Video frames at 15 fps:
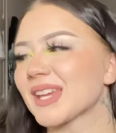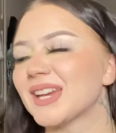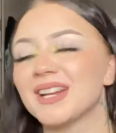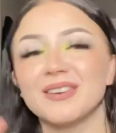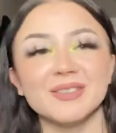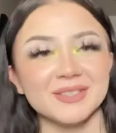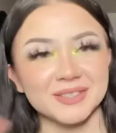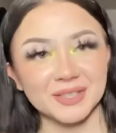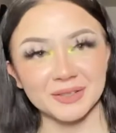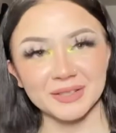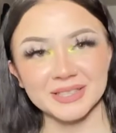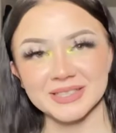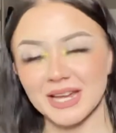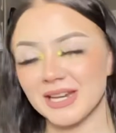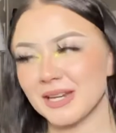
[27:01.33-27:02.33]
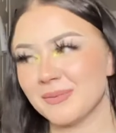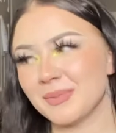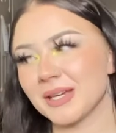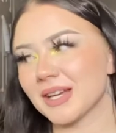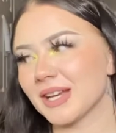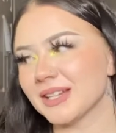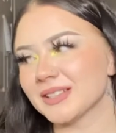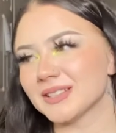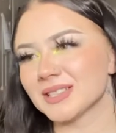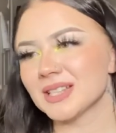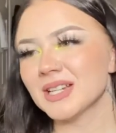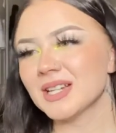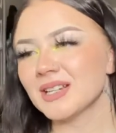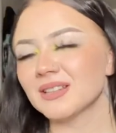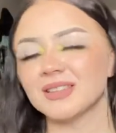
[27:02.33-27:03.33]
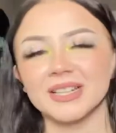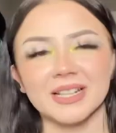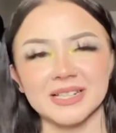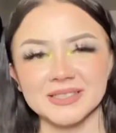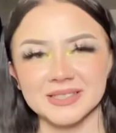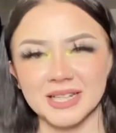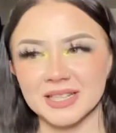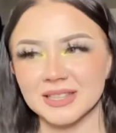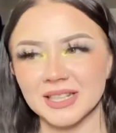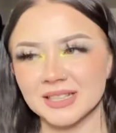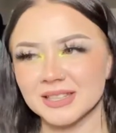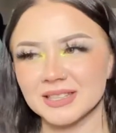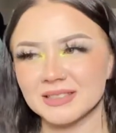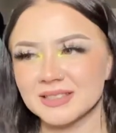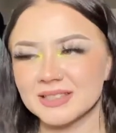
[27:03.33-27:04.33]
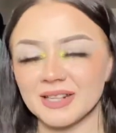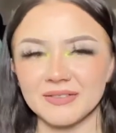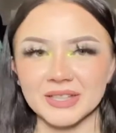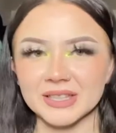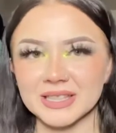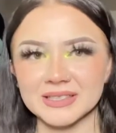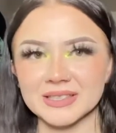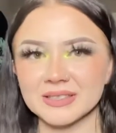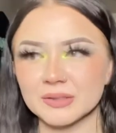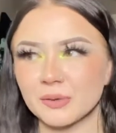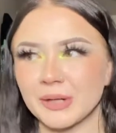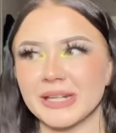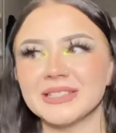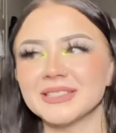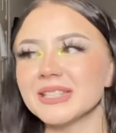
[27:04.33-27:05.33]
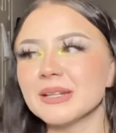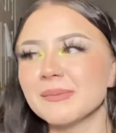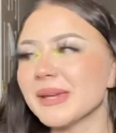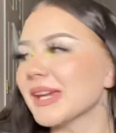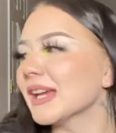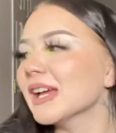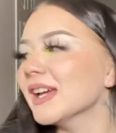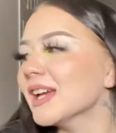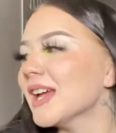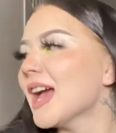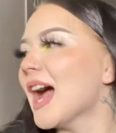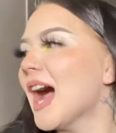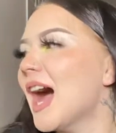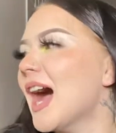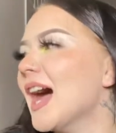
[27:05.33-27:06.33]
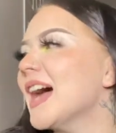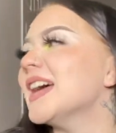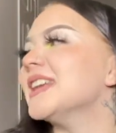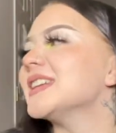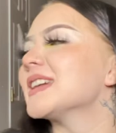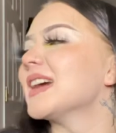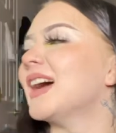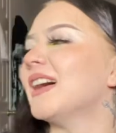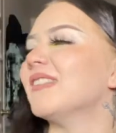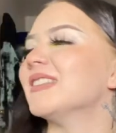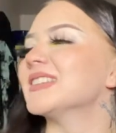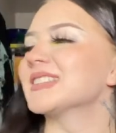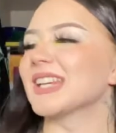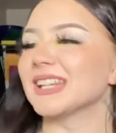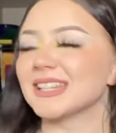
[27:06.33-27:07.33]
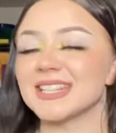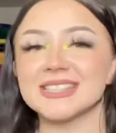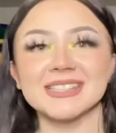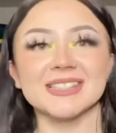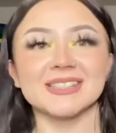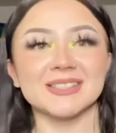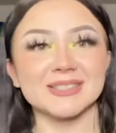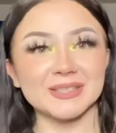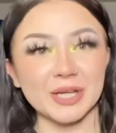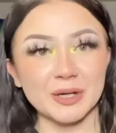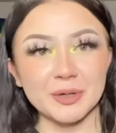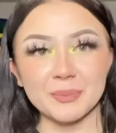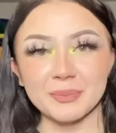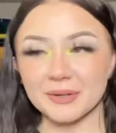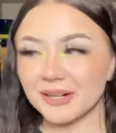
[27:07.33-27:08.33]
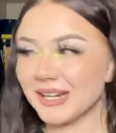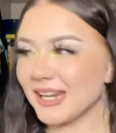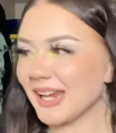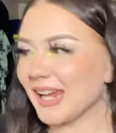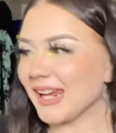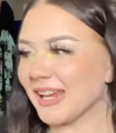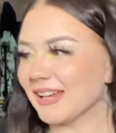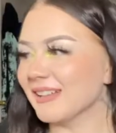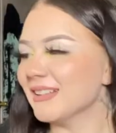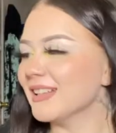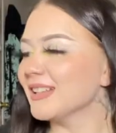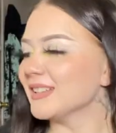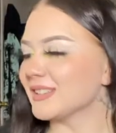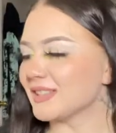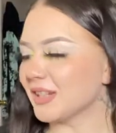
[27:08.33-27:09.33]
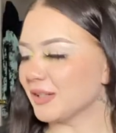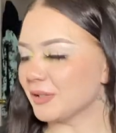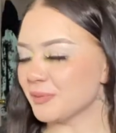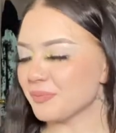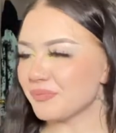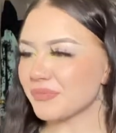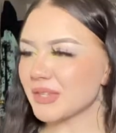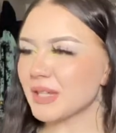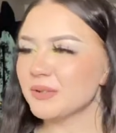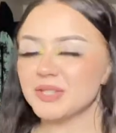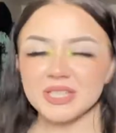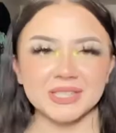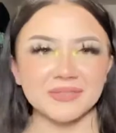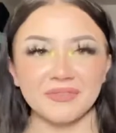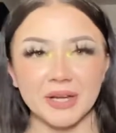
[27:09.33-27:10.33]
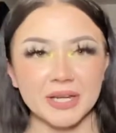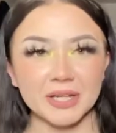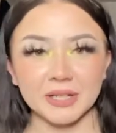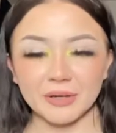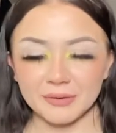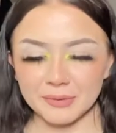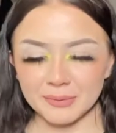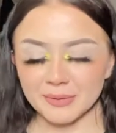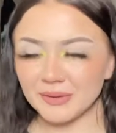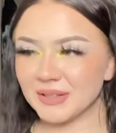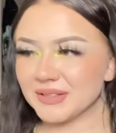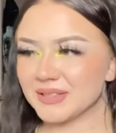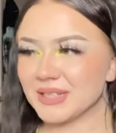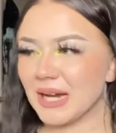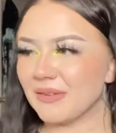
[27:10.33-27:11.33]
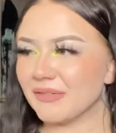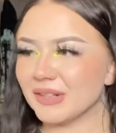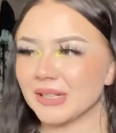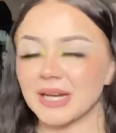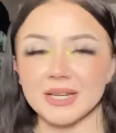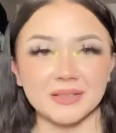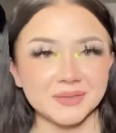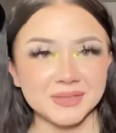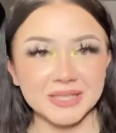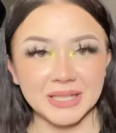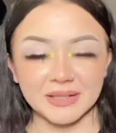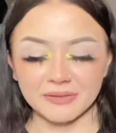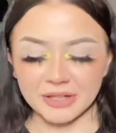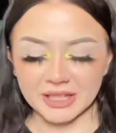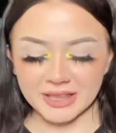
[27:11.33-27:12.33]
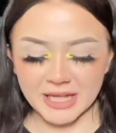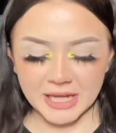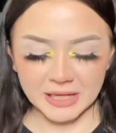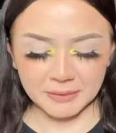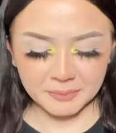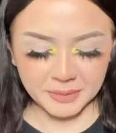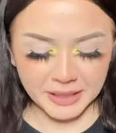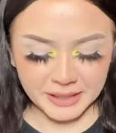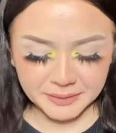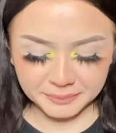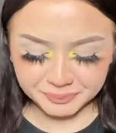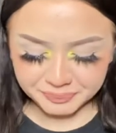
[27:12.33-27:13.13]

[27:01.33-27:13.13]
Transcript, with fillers: and I was so excited because, like I said, like stuff like this is crazy to me, and I was like, this is so pretty. So it was just fun to go through this stuff and kind of see everything. But